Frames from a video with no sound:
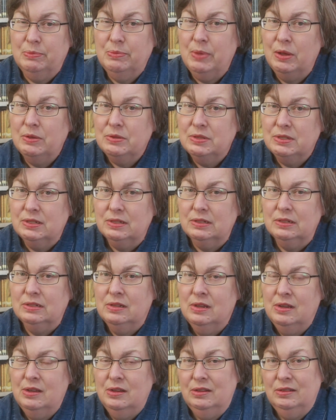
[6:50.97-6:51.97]
posted
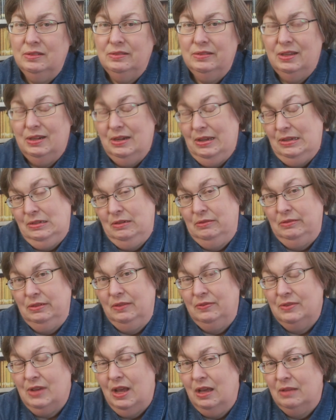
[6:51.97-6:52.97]
that I don't
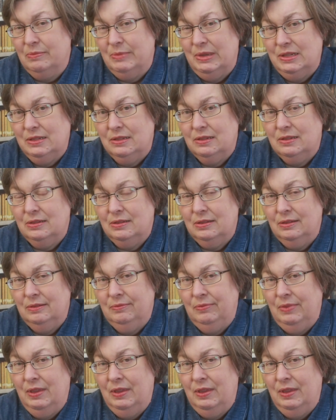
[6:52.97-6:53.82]
leave comments.